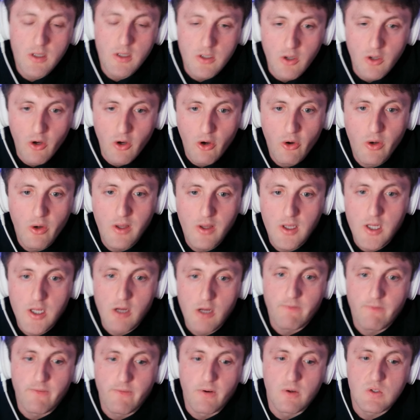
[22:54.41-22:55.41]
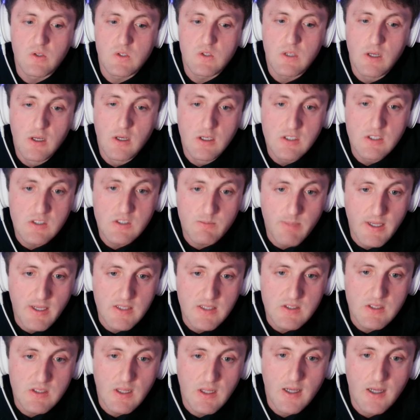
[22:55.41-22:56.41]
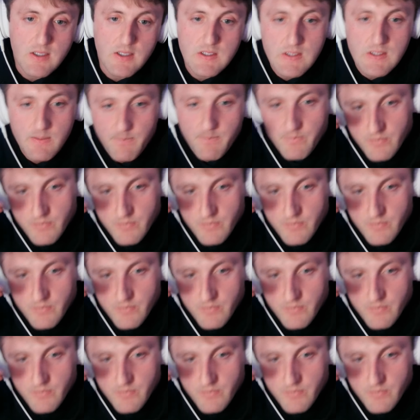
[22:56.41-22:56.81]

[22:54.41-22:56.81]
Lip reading: You heard it here first. Spence Locks.